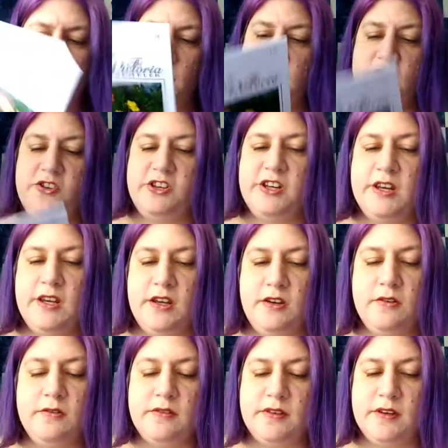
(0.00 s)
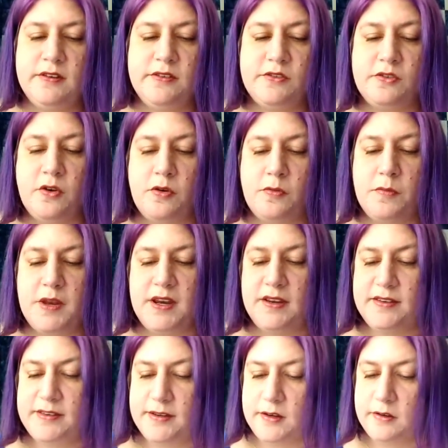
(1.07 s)
She uses so many
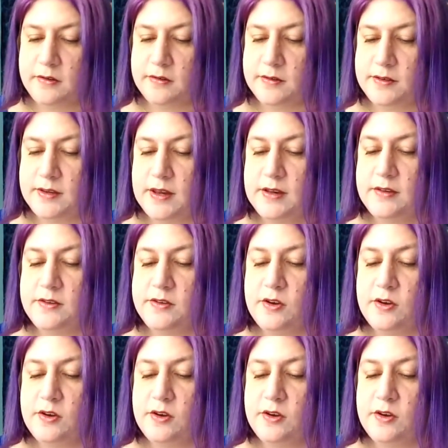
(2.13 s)
silks and